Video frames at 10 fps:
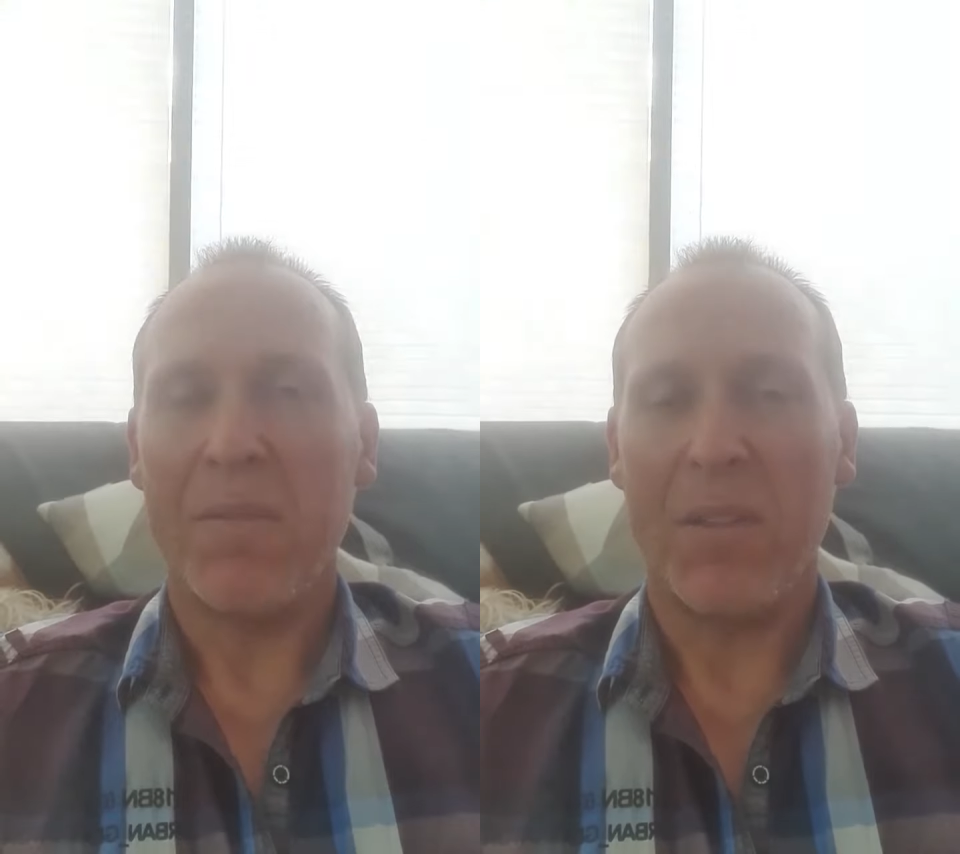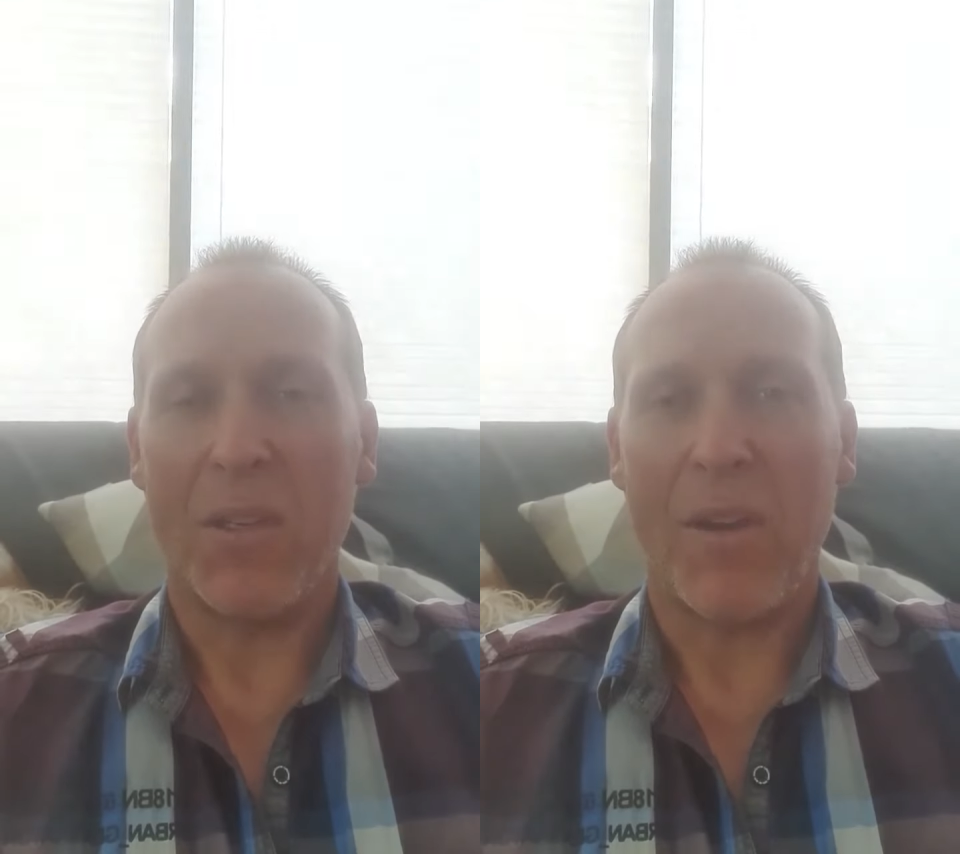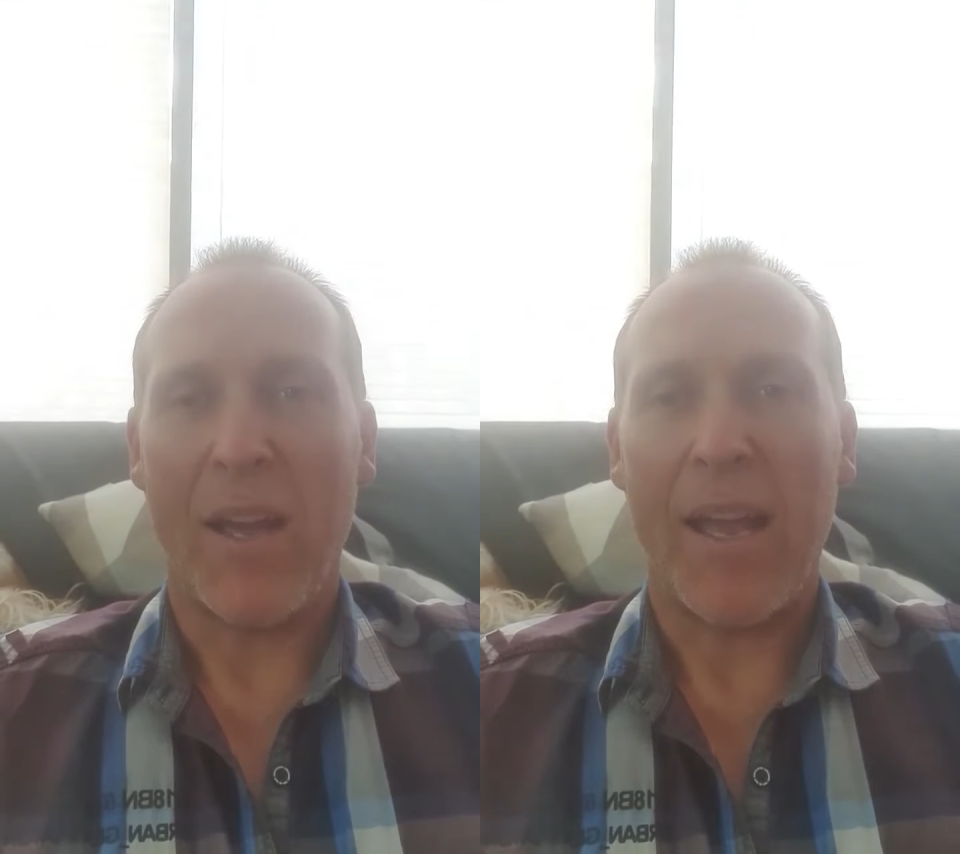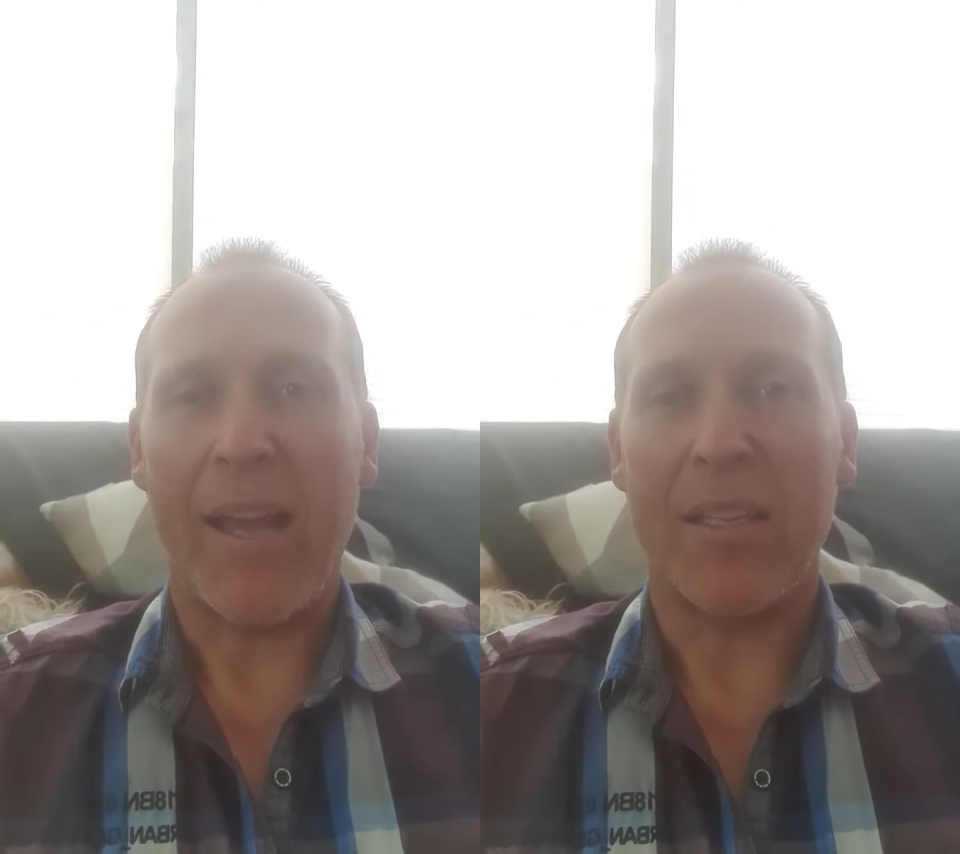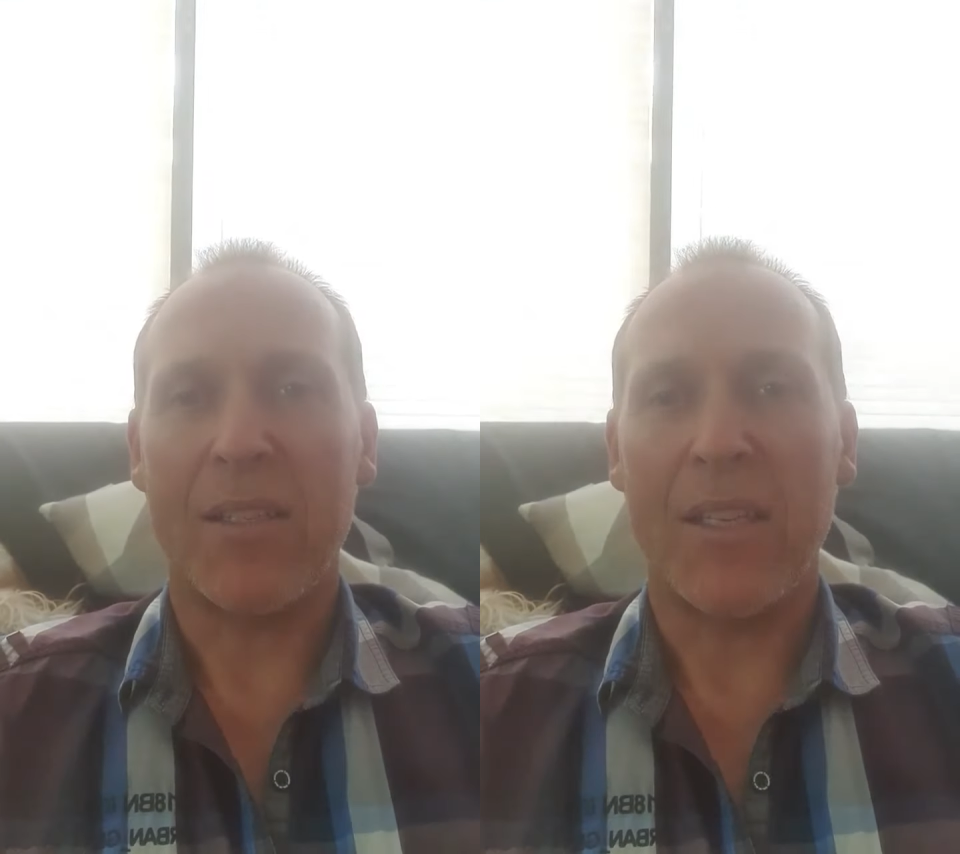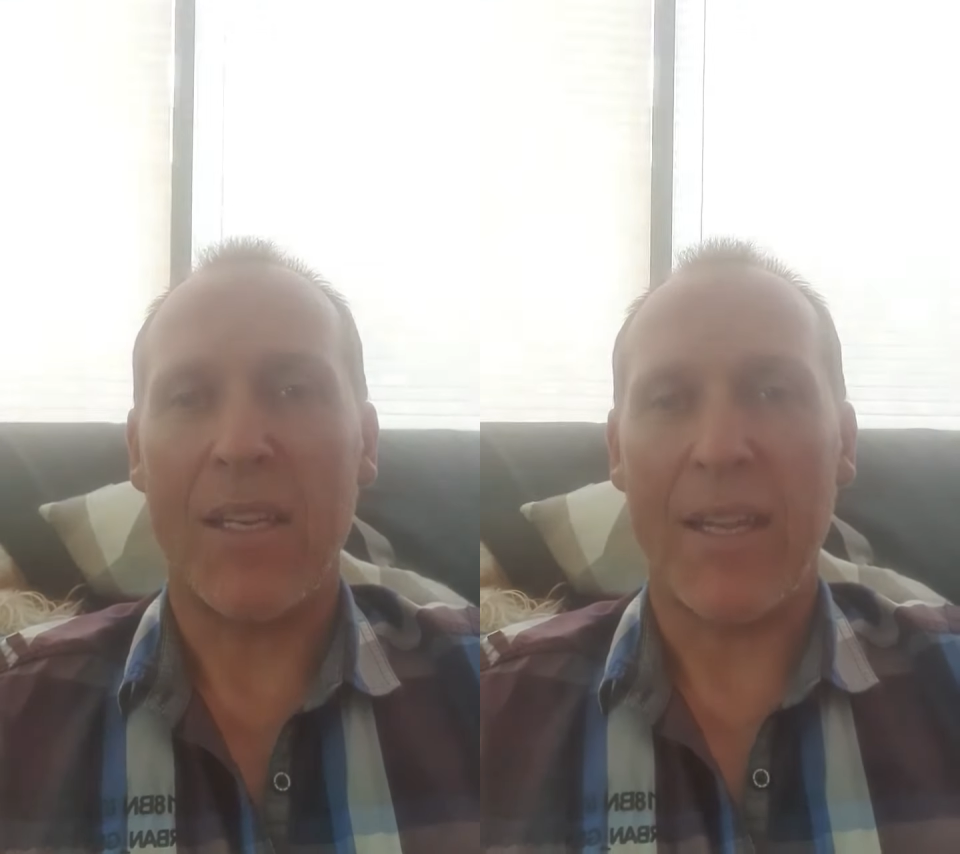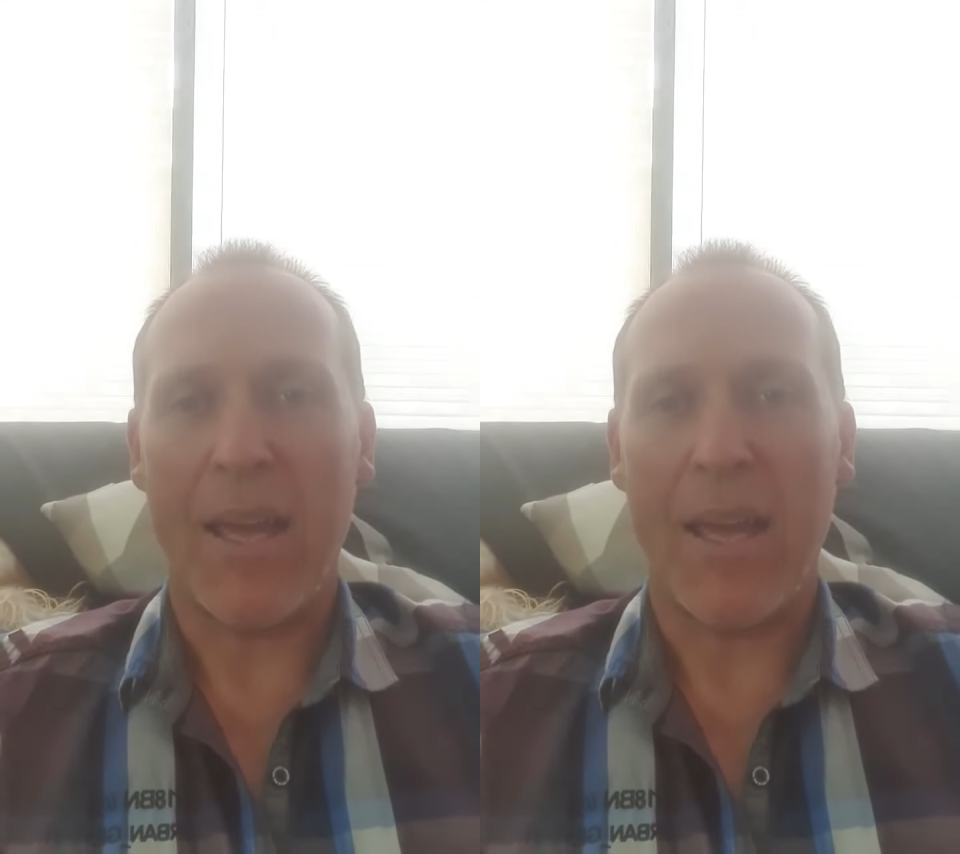figure out how to sit in